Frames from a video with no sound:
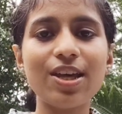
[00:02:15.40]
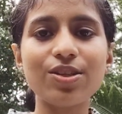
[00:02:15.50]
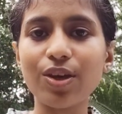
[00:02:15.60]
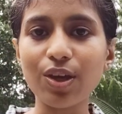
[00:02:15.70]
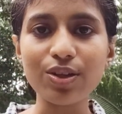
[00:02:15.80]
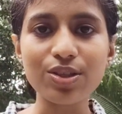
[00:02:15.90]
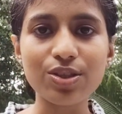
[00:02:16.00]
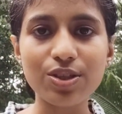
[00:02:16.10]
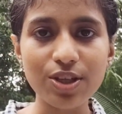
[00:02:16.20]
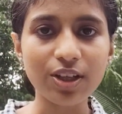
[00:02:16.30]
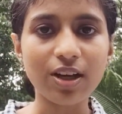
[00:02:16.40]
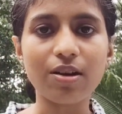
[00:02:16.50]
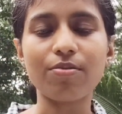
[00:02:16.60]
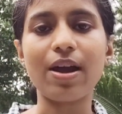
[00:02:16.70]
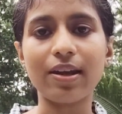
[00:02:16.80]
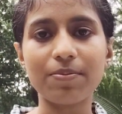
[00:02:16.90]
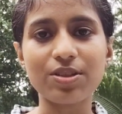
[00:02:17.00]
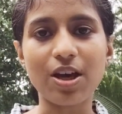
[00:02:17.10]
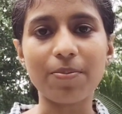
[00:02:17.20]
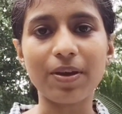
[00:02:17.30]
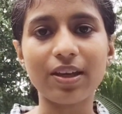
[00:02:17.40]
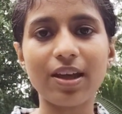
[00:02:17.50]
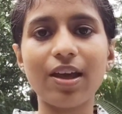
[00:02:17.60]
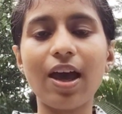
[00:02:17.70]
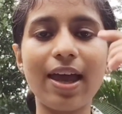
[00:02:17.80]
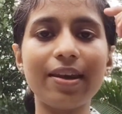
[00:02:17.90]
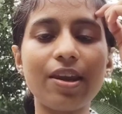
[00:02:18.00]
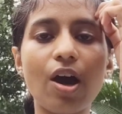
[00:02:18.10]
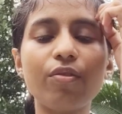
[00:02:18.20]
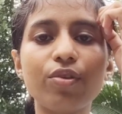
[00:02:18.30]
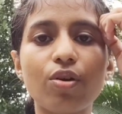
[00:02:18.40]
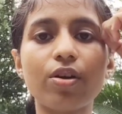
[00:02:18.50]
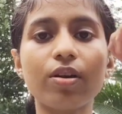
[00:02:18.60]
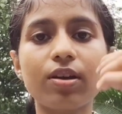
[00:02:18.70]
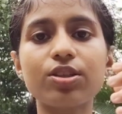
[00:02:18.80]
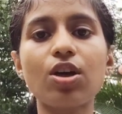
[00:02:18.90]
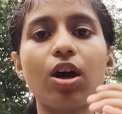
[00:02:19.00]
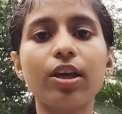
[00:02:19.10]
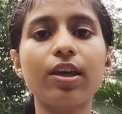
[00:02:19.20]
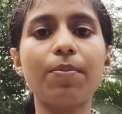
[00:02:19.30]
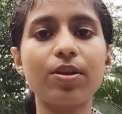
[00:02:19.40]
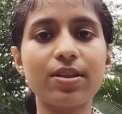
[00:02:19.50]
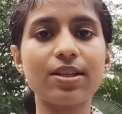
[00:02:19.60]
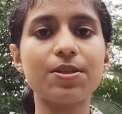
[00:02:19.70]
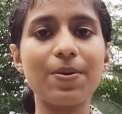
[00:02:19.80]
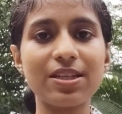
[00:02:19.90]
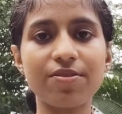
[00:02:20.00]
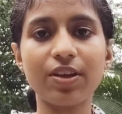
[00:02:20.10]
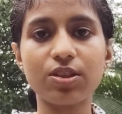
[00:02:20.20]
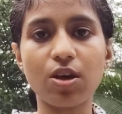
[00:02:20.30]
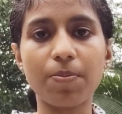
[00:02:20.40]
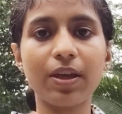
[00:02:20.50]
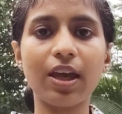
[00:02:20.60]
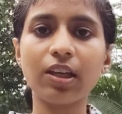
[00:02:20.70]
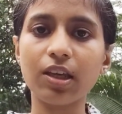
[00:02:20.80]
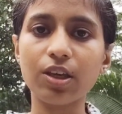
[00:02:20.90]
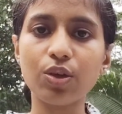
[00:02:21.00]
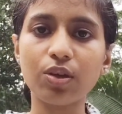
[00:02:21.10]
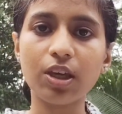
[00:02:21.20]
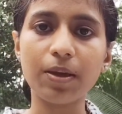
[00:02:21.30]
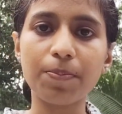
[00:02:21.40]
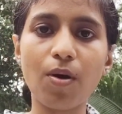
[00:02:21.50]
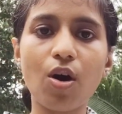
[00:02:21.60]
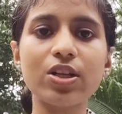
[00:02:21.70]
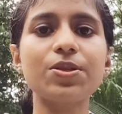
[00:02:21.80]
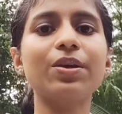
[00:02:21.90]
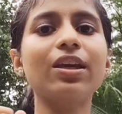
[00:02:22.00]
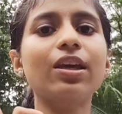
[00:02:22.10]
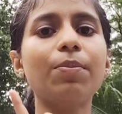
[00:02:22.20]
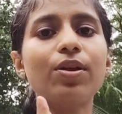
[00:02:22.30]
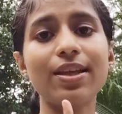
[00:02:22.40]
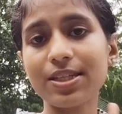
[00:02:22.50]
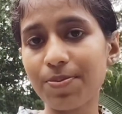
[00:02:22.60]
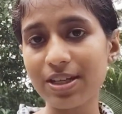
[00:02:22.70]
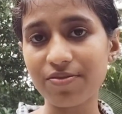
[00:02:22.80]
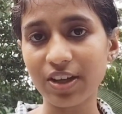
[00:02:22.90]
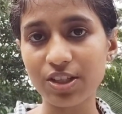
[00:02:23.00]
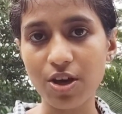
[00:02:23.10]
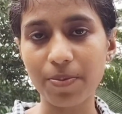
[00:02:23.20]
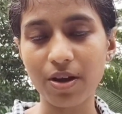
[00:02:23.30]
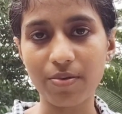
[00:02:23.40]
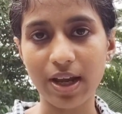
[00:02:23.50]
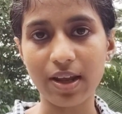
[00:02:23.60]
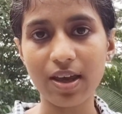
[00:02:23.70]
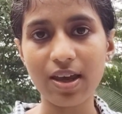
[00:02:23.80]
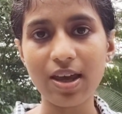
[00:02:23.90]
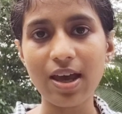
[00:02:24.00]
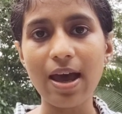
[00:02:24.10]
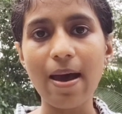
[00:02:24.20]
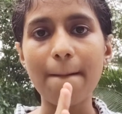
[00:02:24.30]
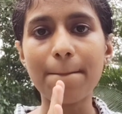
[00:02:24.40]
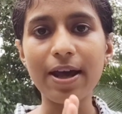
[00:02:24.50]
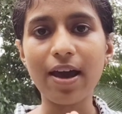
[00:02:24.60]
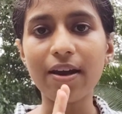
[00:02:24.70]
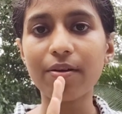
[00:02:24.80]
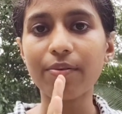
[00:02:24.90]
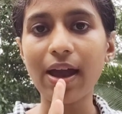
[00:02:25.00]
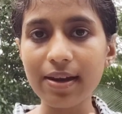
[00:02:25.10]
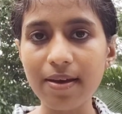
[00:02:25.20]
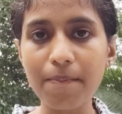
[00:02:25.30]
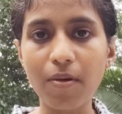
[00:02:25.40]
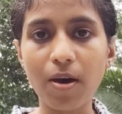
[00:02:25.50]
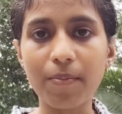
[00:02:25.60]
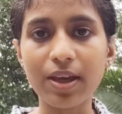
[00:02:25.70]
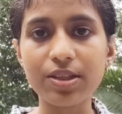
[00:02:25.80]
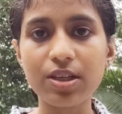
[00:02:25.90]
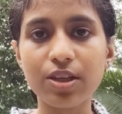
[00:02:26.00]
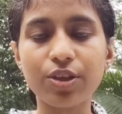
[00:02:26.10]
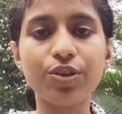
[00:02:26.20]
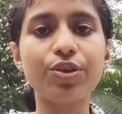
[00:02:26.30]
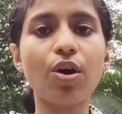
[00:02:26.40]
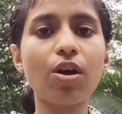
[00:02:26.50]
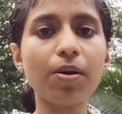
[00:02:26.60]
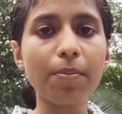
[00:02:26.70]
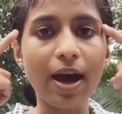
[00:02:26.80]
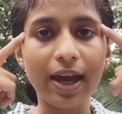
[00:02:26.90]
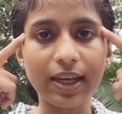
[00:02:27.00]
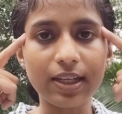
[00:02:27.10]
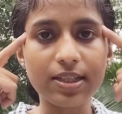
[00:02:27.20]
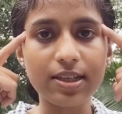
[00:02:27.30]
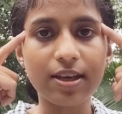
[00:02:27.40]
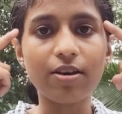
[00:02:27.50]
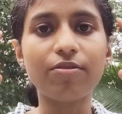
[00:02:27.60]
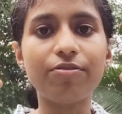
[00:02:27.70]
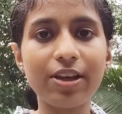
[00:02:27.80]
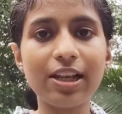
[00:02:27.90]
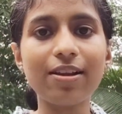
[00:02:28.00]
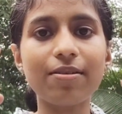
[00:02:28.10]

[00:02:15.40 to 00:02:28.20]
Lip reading: so you took a random topic and now you're talking about that specific topic and you keep on speaking about that specific topic, right? But at a random moment, your mind will